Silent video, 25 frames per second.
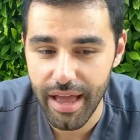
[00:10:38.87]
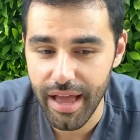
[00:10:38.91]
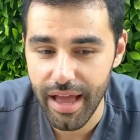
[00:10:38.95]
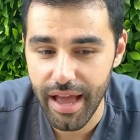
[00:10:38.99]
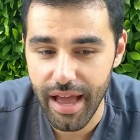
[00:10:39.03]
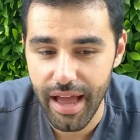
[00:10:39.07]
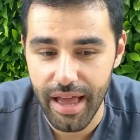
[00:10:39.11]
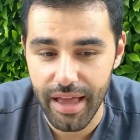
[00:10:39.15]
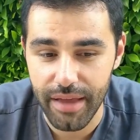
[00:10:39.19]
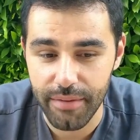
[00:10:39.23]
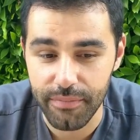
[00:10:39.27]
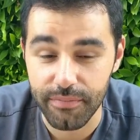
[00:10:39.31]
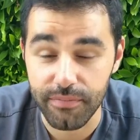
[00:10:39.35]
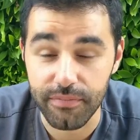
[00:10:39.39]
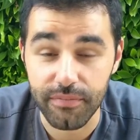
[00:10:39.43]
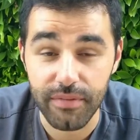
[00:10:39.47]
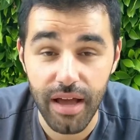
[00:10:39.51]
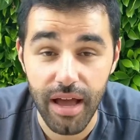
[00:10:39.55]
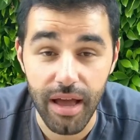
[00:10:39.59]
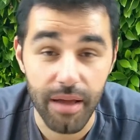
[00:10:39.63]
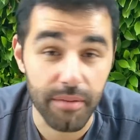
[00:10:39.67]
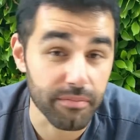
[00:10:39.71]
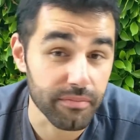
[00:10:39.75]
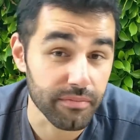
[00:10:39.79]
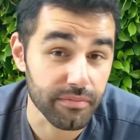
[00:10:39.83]

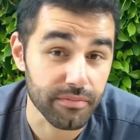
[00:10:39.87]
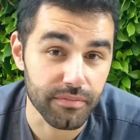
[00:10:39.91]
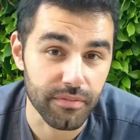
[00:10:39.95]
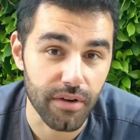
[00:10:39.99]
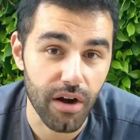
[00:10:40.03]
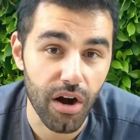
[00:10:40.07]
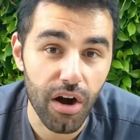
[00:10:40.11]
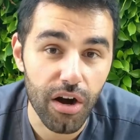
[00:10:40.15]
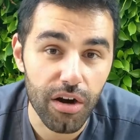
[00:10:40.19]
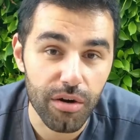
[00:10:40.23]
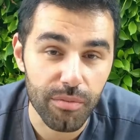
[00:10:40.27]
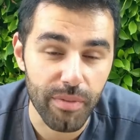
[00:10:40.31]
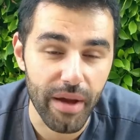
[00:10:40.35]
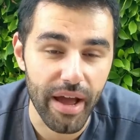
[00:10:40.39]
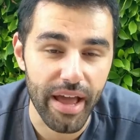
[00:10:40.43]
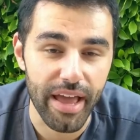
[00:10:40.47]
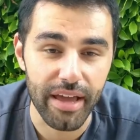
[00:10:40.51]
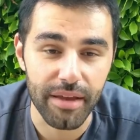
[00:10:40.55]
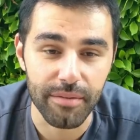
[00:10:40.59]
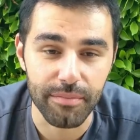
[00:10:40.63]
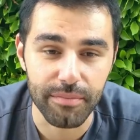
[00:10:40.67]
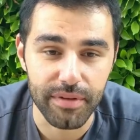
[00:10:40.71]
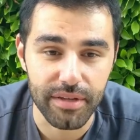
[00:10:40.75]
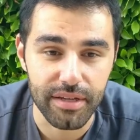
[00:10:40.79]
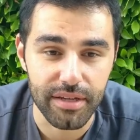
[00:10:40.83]
I'm hurt by
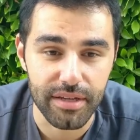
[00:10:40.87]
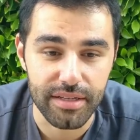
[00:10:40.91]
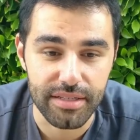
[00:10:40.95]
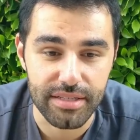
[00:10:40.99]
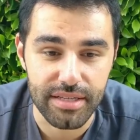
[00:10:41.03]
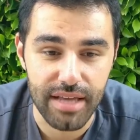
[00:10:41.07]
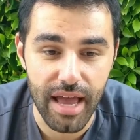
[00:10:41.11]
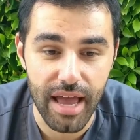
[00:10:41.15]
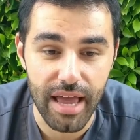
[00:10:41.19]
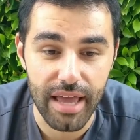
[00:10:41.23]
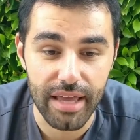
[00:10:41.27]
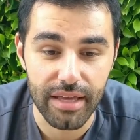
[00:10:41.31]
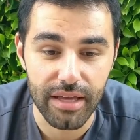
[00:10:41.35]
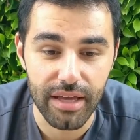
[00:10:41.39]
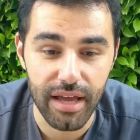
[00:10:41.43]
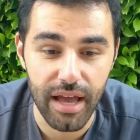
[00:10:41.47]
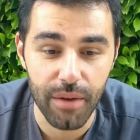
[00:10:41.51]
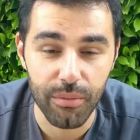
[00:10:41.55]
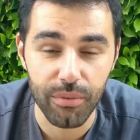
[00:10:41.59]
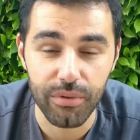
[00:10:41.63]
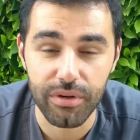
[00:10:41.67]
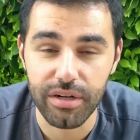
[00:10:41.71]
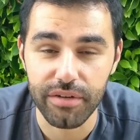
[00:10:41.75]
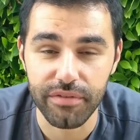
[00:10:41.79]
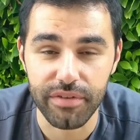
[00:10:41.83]
it because I
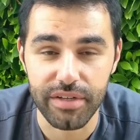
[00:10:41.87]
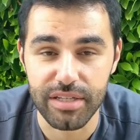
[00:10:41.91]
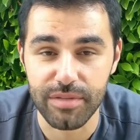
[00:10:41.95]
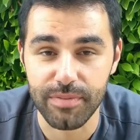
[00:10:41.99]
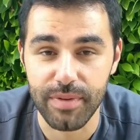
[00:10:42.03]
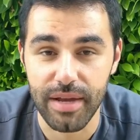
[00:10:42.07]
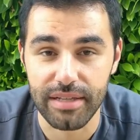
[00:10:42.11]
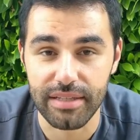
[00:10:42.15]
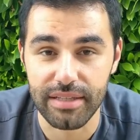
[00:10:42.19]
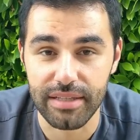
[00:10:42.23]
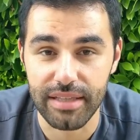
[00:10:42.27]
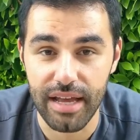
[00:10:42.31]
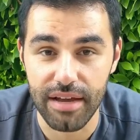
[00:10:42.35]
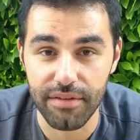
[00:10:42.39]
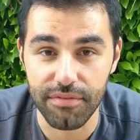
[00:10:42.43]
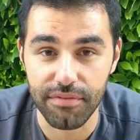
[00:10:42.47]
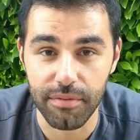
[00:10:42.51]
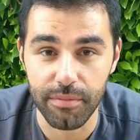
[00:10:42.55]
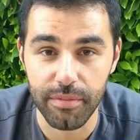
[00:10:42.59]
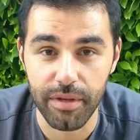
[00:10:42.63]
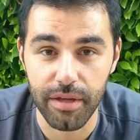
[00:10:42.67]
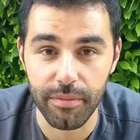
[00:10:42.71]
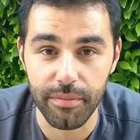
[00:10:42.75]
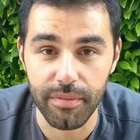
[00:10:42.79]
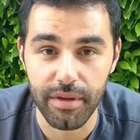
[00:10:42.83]
wouldn't have expected that
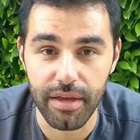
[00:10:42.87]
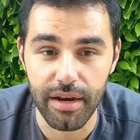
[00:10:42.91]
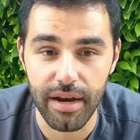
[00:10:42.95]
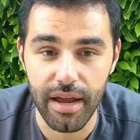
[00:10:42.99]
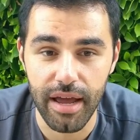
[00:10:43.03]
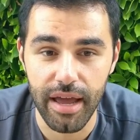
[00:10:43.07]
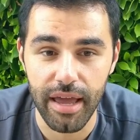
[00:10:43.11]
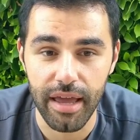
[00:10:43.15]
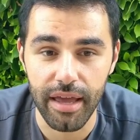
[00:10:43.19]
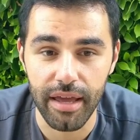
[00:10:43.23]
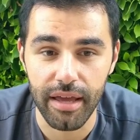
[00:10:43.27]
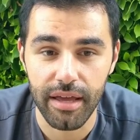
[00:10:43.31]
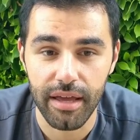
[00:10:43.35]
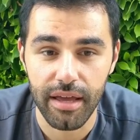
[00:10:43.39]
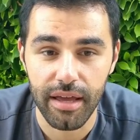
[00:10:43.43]
from him, and I